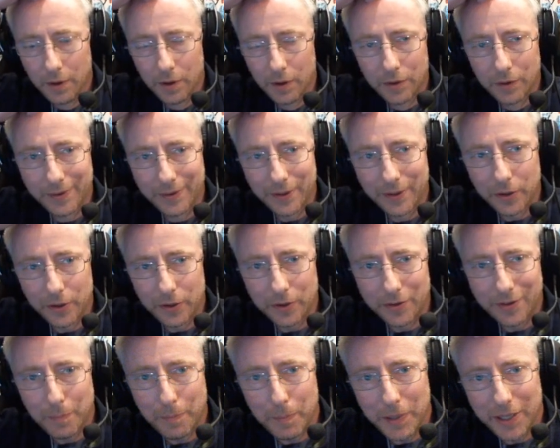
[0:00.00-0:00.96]
So
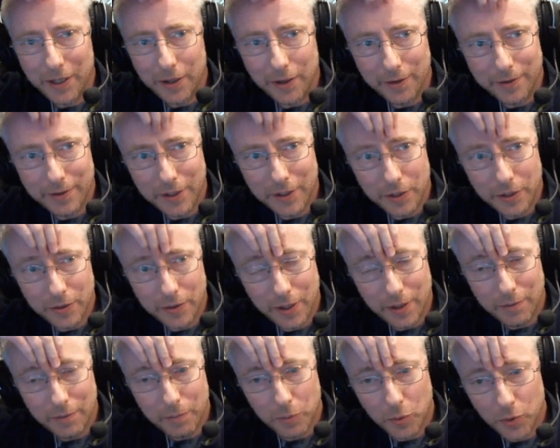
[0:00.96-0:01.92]
because they do
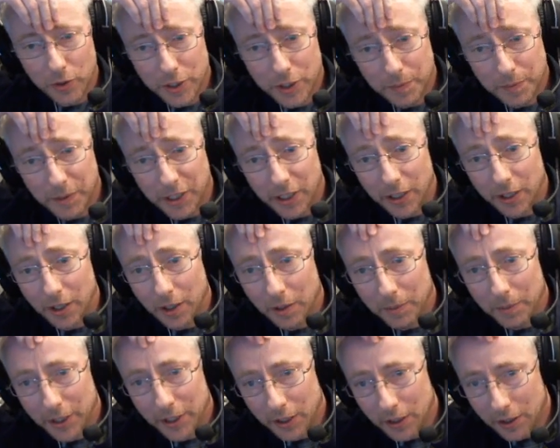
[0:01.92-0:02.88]
have more speed
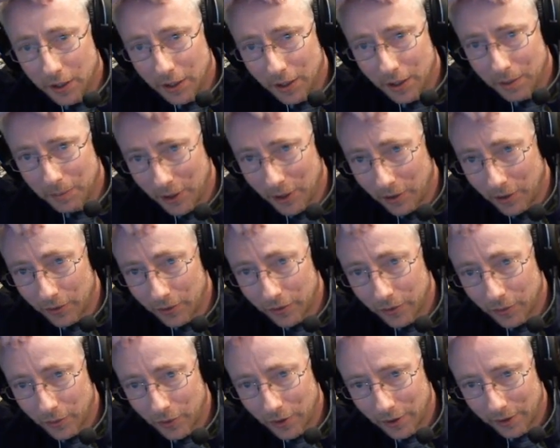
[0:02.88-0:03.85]
coming, I might
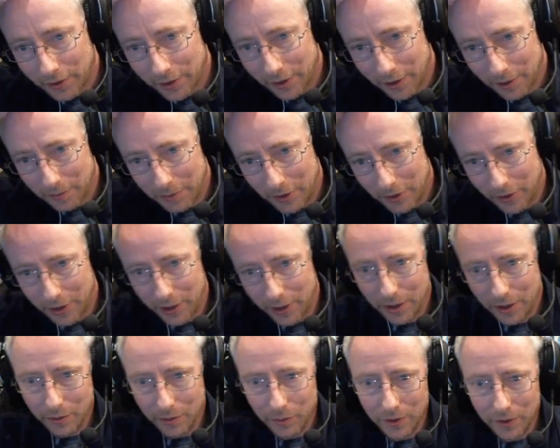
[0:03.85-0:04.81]
also want to think about
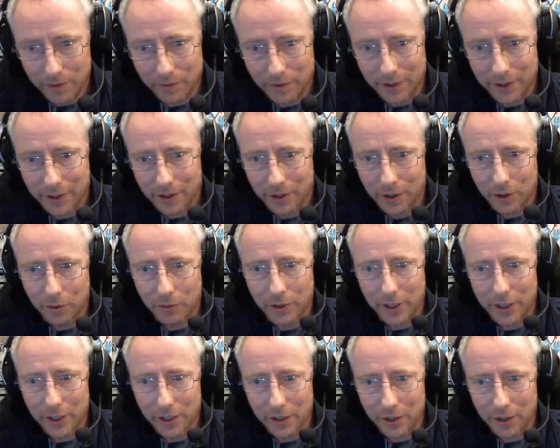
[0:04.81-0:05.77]
getting rid of like a
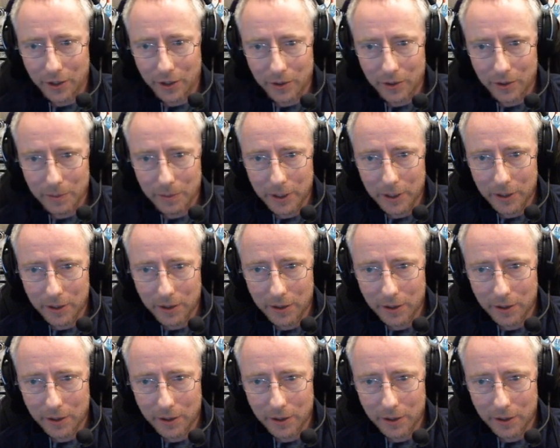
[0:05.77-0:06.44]
Gray and a Kirby.